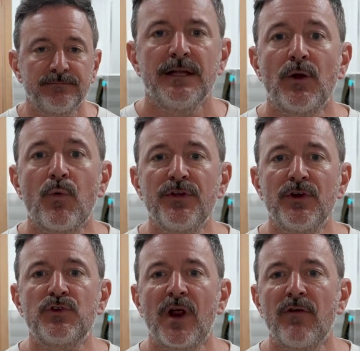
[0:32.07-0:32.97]
Now, whether
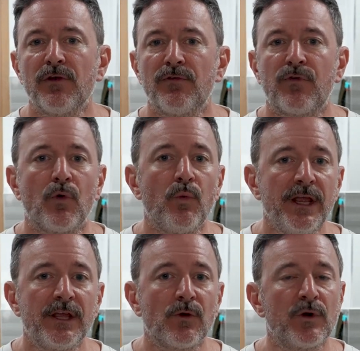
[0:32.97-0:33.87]
you're traveling for a
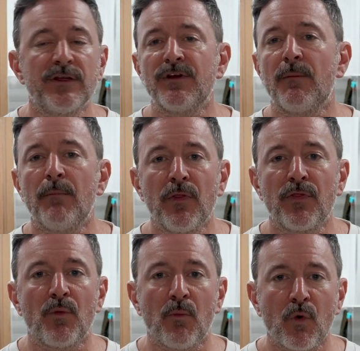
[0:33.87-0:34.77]
week or even a
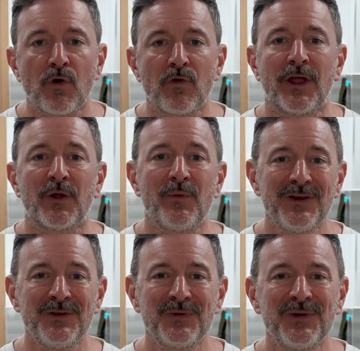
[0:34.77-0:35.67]
month or more like we
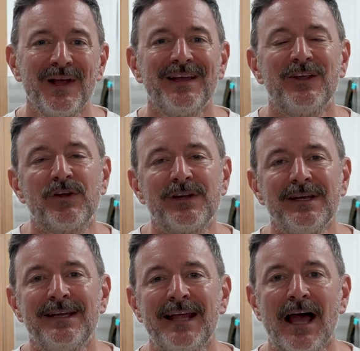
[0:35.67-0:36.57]
do, you're going to
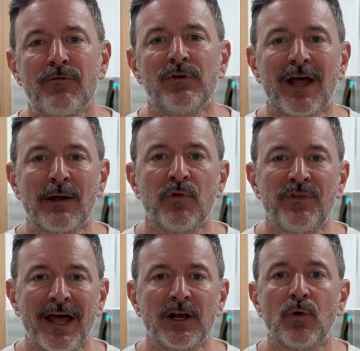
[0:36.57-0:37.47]
need to have reliable
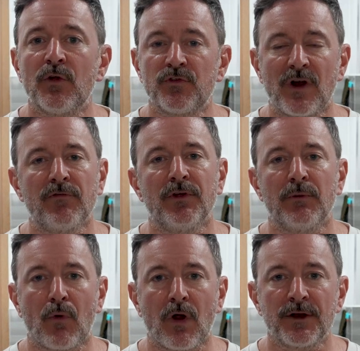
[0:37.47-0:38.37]
data while traveling
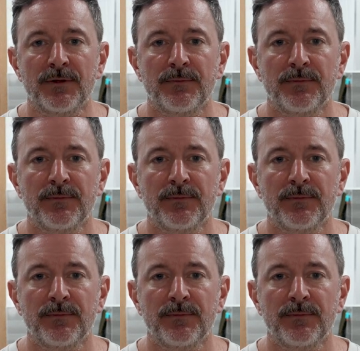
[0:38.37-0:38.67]
abroad.